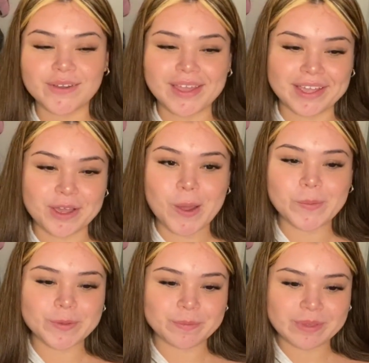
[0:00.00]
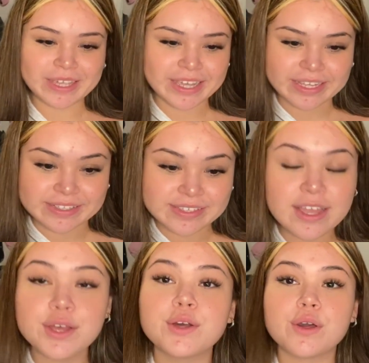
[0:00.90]
Okay, cope with me. It's
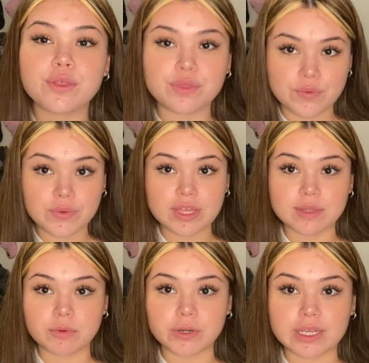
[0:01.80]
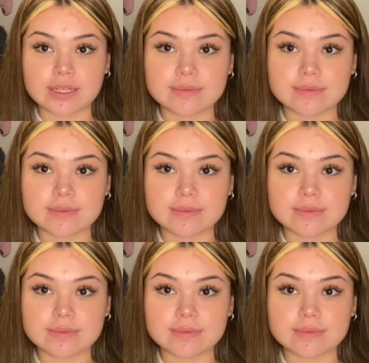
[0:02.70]
3 in the morning.